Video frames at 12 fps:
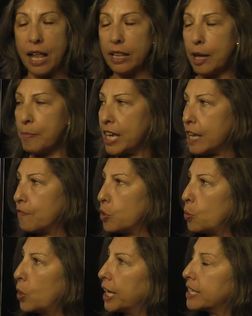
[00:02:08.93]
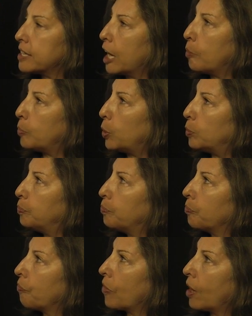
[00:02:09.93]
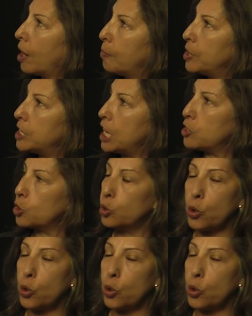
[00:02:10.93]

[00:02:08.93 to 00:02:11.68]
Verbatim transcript: Let me give you one example. Potential